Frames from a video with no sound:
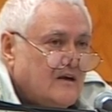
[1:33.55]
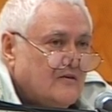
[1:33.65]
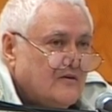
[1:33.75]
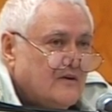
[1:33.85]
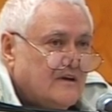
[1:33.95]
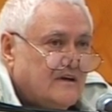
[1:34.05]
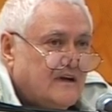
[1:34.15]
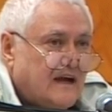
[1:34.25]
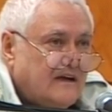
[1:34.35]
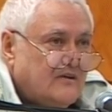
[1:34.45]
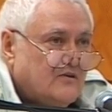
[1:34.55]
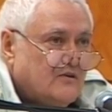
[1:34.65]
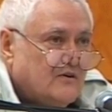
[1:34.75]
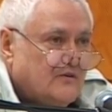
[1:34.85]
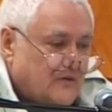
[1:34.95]
for the
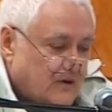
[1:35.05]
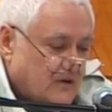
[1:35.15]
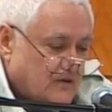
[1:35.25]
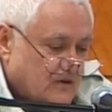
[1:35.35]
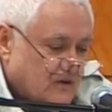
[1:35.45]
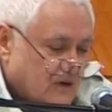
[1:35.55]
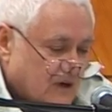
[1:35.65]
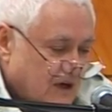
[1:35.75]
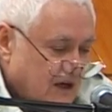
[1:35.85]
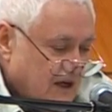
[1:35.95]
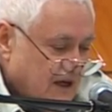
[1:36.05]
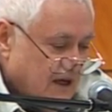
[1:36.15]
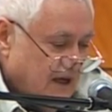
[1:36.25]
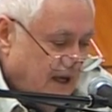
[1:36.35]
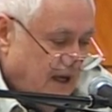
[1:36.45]
dangerous future
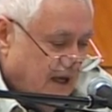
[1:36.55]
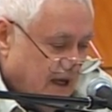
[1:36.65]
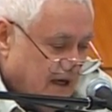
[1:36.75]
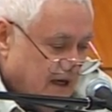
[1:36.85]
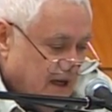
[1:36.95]
ahead.